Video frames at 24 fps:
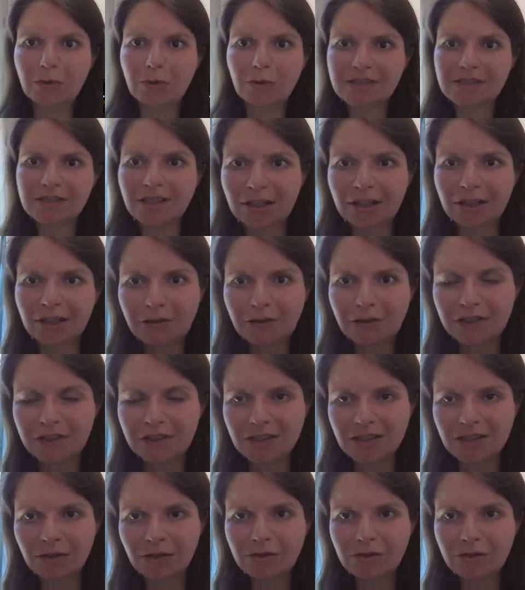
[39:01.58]
towards the end of the
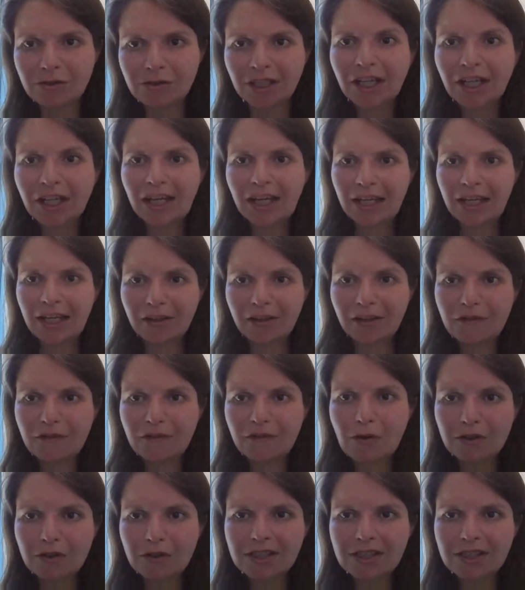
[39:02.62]
century. And of
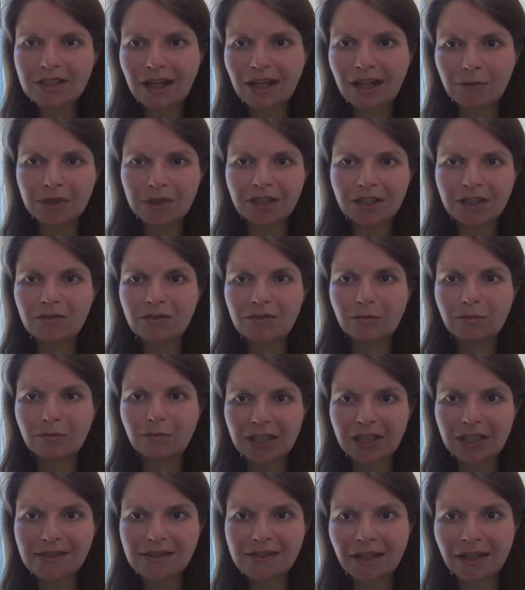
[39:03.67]
course, that would need to be
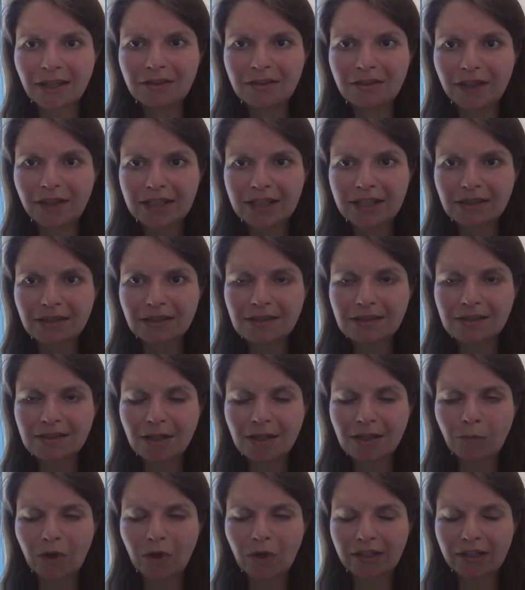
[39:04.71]
incentivized in
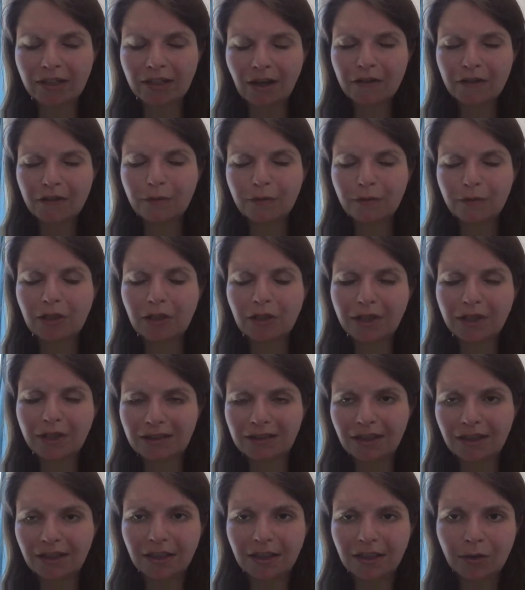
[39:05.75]
some way. Now, if we look at
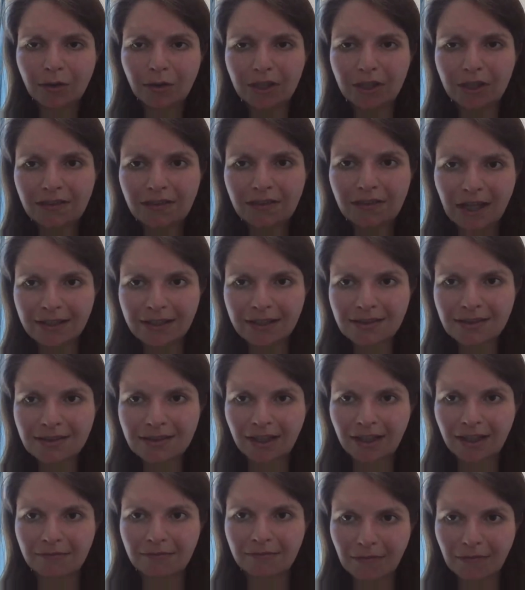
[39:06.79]
the EU ETS
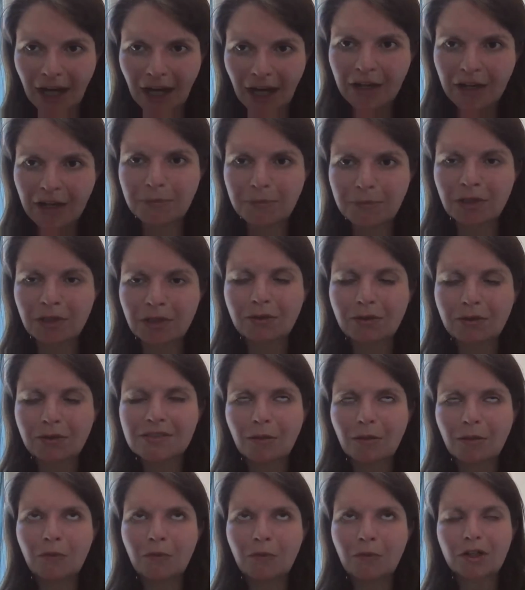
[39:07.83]
that I've been doing
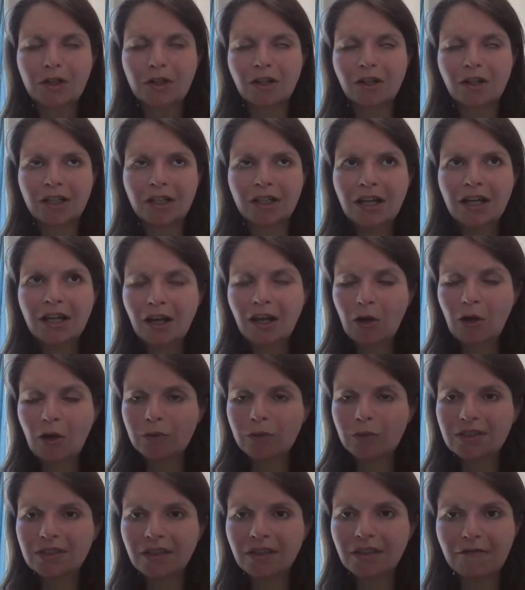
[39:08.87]
some work on, we
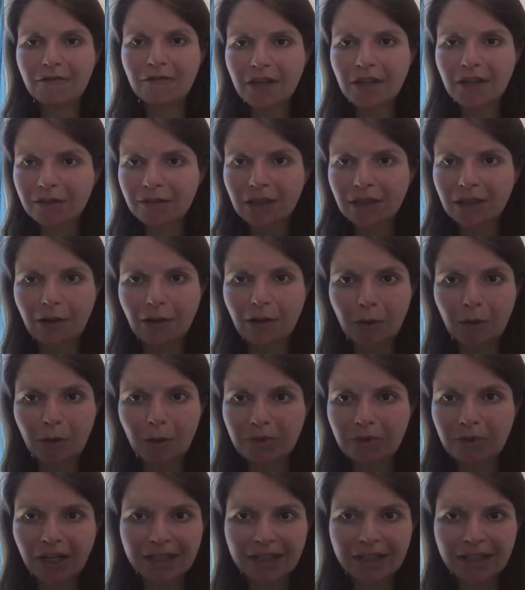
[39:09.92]
see a very low
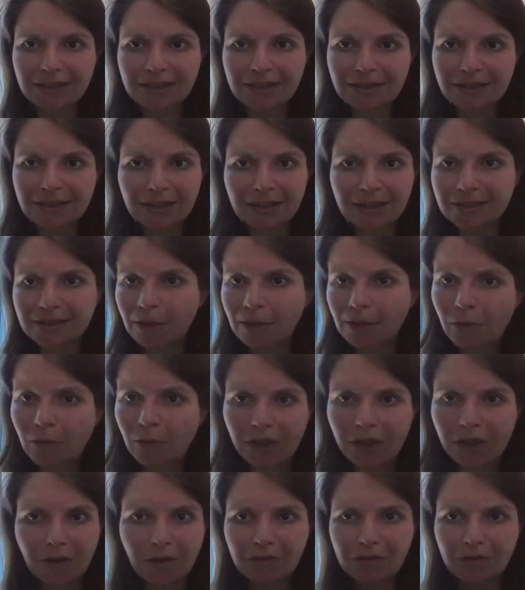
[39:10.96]
price that's
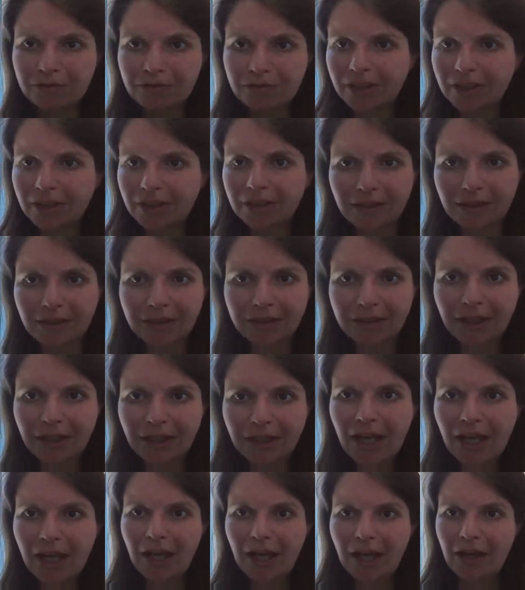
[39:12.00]
somewhere hovering around
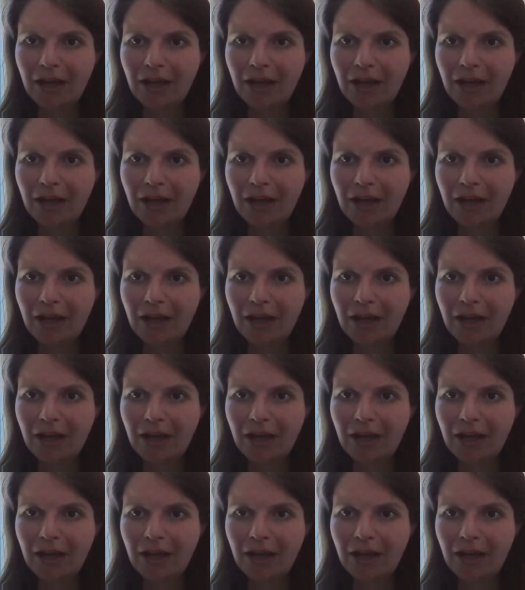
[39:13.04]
